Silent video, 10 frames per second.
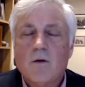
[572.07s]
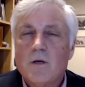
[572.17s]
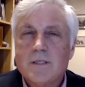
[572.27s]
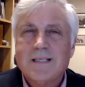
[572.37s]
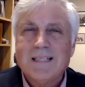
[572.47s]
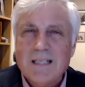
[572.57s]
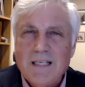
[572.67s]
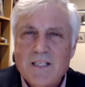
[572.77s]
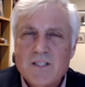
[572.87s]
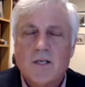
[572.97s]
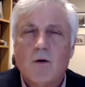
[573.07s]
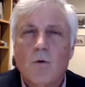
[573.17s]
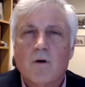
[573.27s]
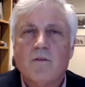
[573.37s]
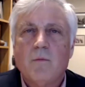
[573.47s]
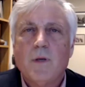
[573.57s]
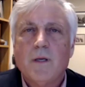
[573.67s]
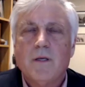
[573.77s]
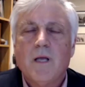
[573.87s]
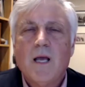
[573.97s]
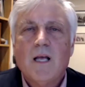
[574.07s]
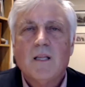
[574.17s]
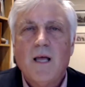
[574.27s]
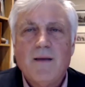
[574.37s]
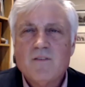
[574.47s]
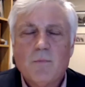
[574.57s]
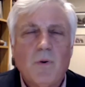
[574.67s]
cost at least 250,000 lives,